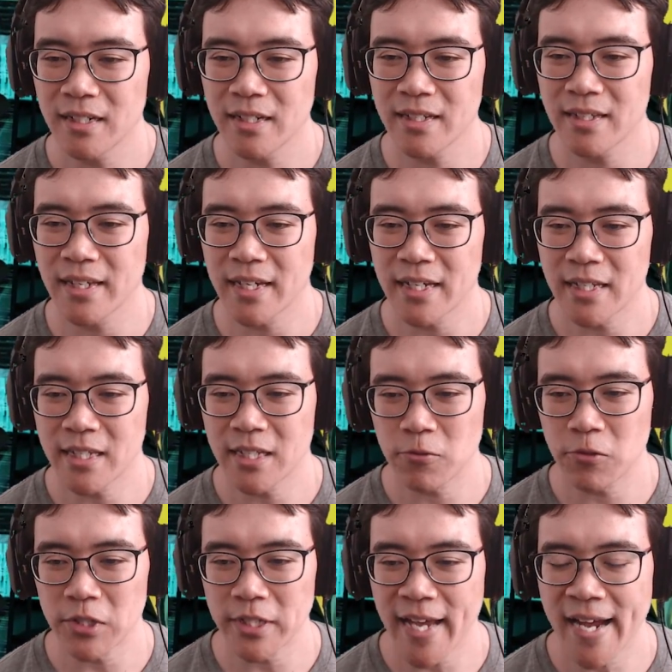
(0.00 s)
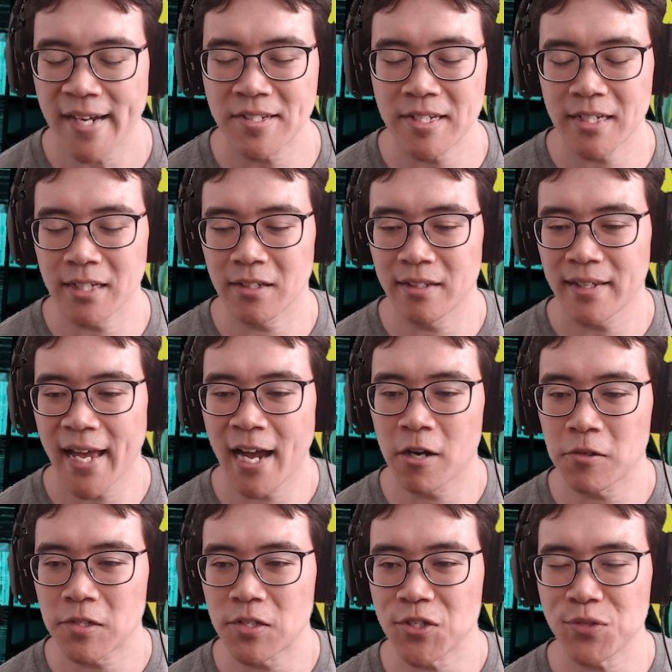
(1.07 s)
they're really acting
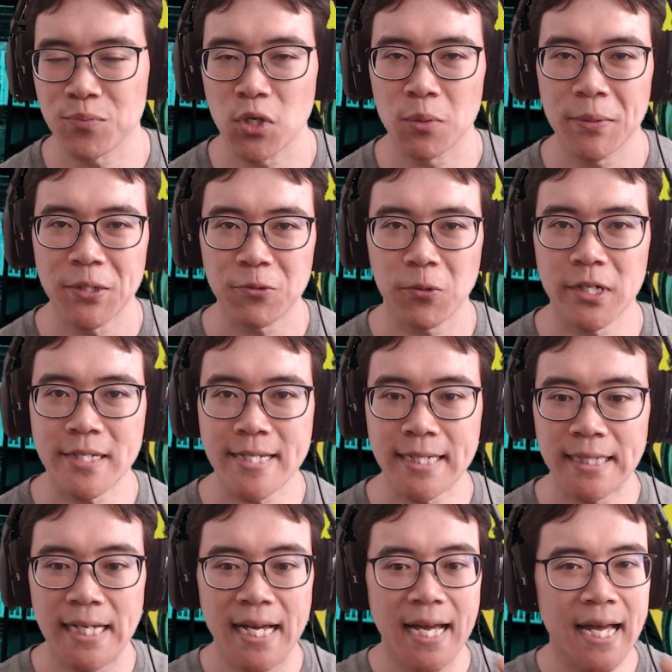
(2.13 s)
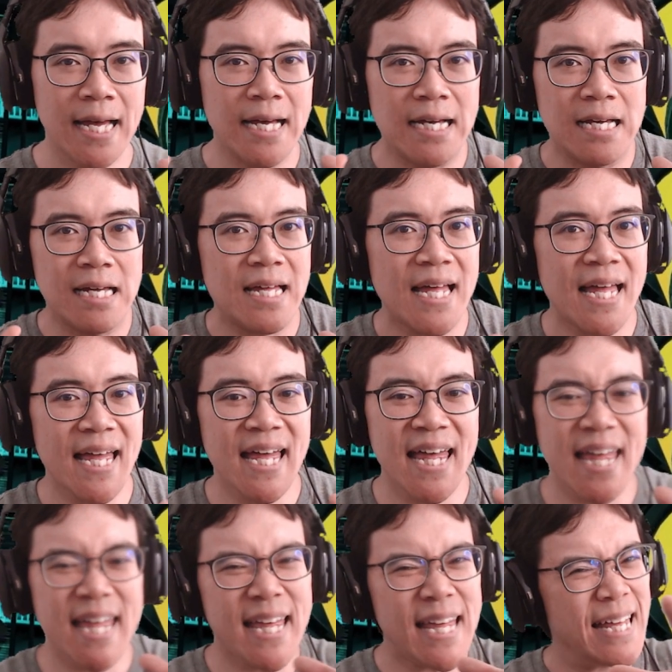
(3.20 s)
out this moment where it's like, do
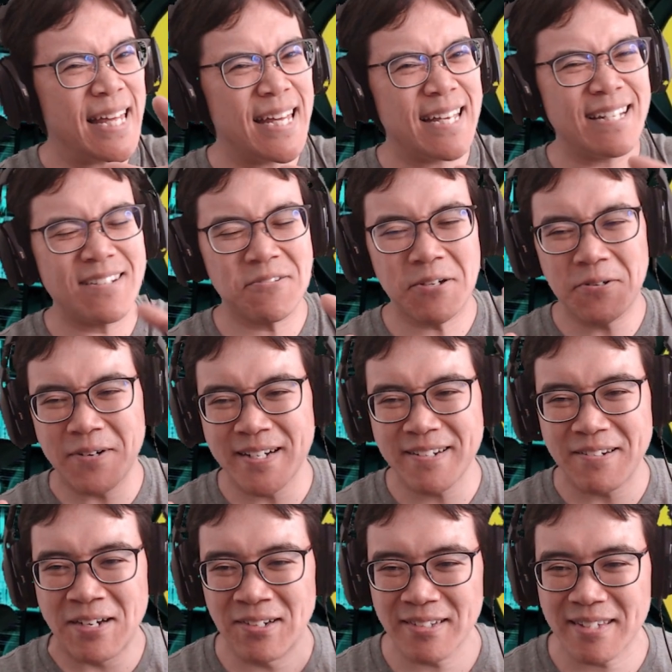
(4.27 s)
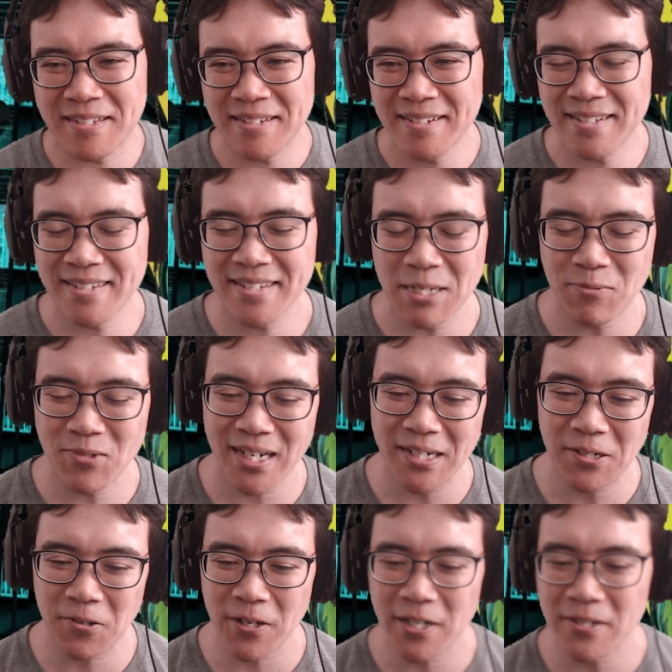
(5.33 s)
I want to? It seems
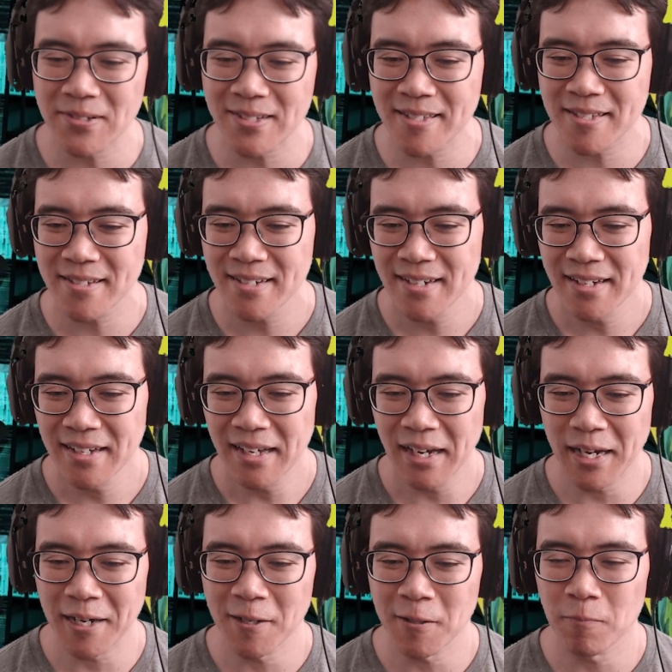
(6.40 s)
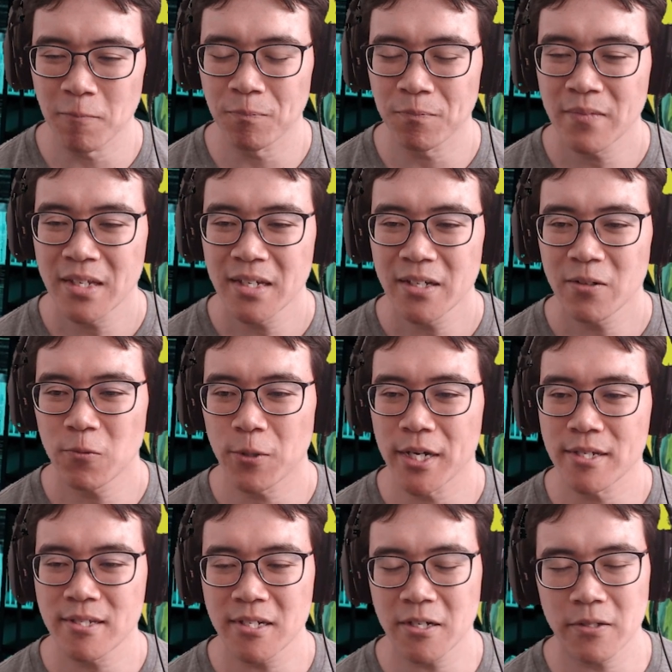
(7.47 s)
kind of gross.
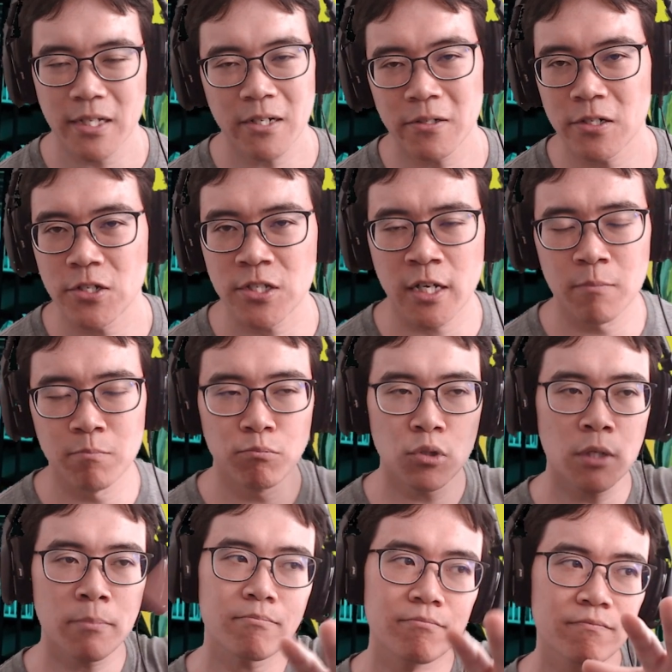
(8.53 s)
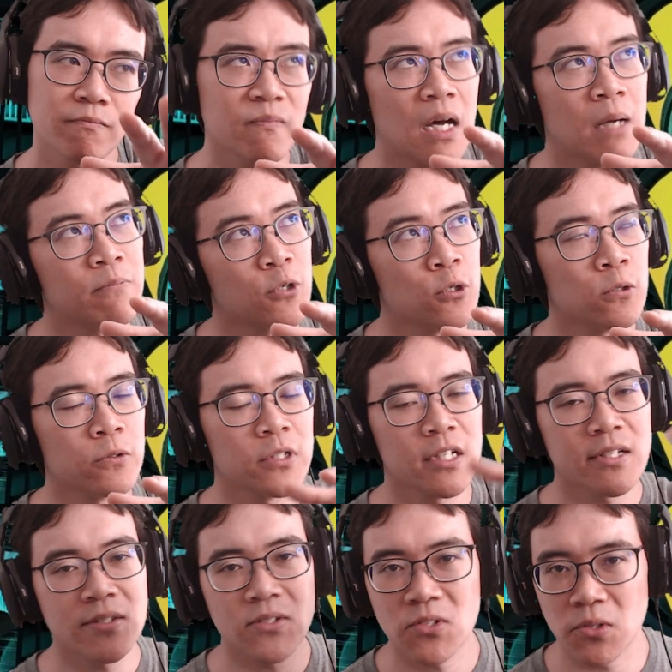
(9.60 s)
Whereas, they could have just gone, boop, I'm cool with
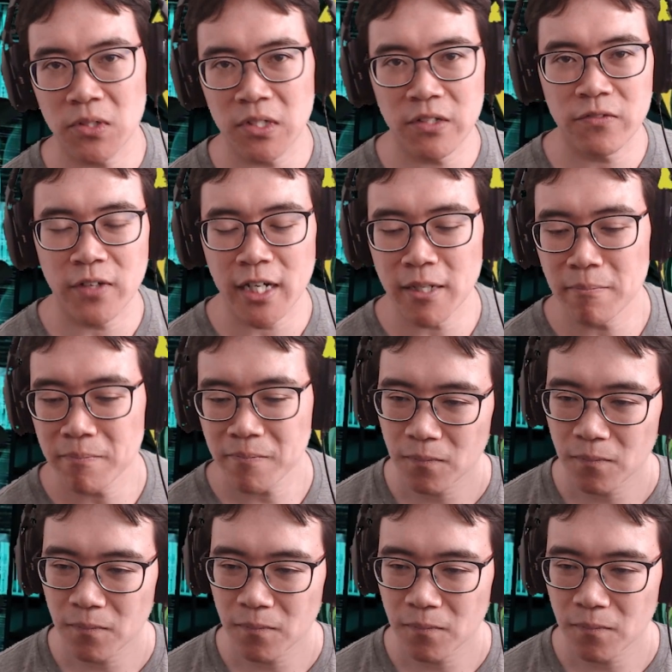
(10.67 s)
this. It's totally fine.